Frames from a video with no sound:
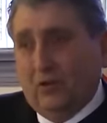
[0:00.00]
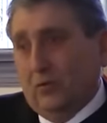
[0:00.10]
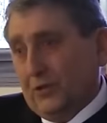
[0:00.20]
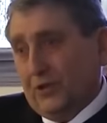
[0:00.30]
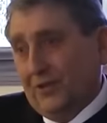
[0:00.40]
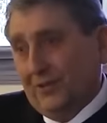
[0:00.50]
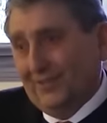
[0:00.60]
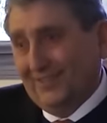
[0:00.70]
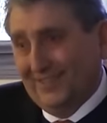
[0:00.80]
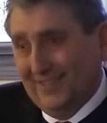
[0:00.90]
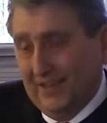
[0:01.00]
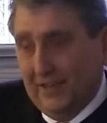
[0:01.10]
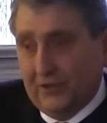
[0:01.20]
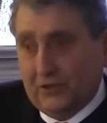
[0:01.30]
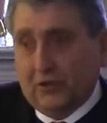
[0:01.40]
who was killed.
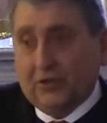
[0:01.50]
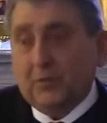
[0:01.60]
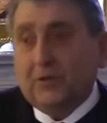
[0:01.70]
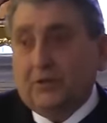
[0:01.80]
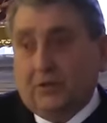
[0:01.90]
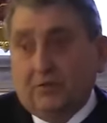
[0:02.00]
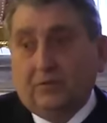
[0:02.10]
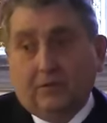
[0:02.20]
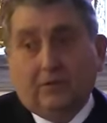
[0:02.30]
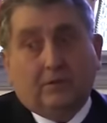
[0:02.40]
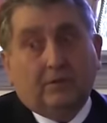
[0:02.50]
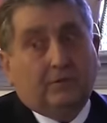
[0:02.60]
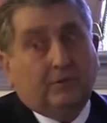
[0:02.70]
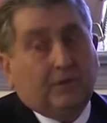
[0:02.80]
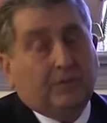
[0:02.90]
So they went to
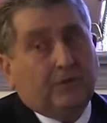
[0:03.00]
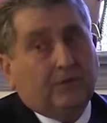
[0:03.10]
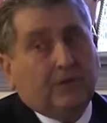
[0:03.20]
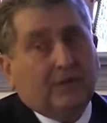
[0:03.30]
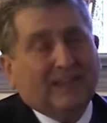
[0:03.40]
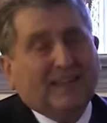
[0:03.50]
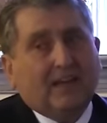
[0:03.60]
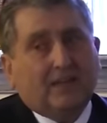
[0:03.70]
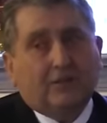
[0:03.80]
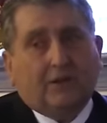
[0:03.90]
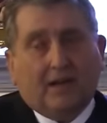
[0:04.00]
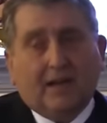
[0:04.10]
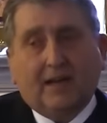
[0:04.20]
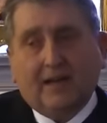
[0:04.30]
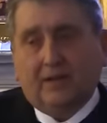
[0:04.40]
they went to a lot to
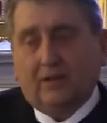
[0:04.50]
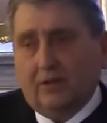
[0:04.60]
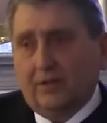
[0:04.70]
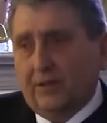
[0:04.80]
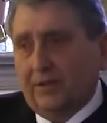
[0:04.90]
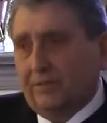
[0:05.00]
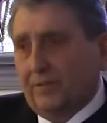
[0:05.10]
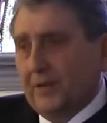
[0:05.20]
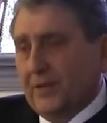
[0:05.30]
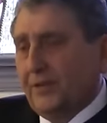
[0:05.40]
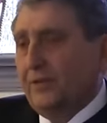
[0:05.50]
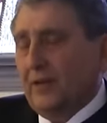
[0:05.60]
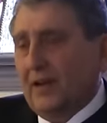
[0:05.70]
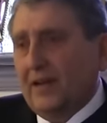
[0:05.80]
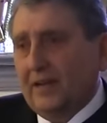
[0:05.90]
hide all the
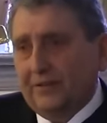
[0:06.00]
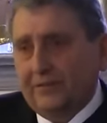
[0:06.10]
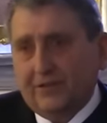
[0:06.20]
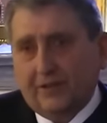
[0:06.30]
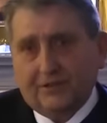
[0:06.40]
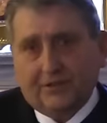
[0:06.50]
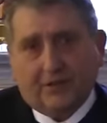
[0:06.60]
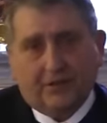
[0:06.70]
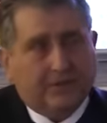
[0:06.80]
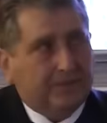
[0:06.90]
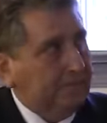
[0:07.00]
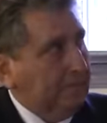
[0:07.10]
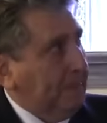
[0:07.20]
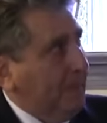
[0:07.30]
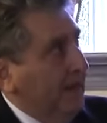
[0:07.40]
information, to hide everything as they could.
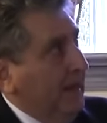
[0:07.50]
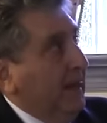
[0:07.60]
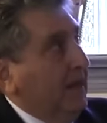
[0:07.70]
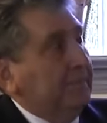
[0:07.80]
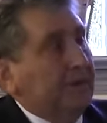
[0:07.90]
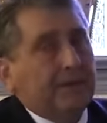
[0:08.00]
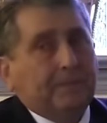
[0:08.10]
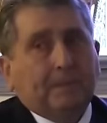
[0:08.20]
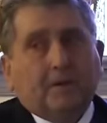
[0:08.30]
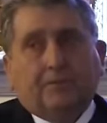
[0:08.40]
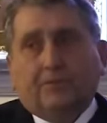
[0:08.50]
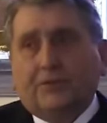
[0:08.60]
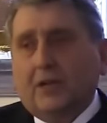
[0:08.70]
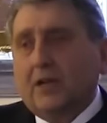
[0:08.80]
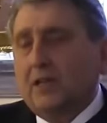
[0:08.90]
But
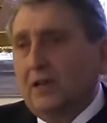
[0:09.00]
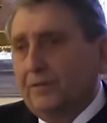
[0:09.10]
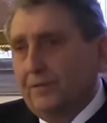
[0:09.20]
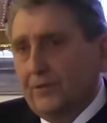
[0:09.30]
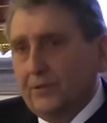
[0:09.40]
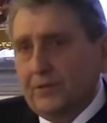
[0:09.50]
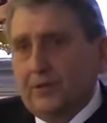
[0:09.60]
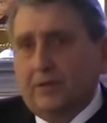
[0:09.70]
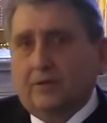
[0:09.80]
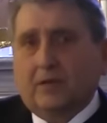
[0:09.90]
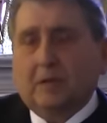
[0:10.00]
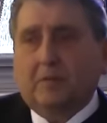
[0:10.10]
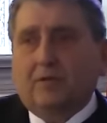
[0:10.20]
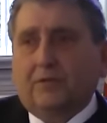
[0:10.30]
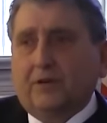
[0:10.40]
Sokolov used to
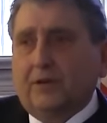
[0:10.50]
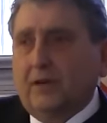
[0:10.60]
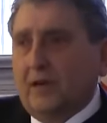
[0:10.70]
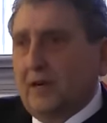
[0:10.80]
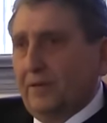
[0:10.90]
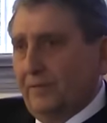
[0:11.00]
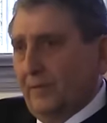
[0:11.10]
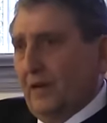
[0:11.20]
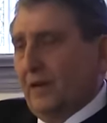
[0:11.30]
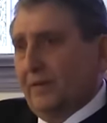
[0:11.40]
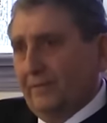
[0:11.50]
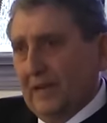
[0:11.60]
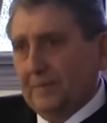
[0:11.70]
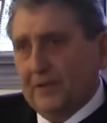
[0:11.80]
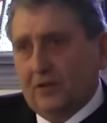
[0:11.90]
come over our, our
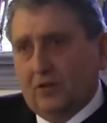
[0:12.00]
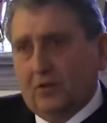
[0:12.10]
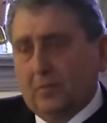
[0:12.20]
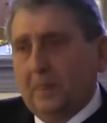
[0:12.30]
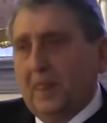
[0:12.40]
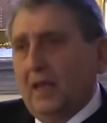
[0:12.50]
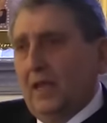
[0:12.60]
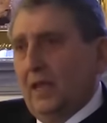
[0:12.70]
family home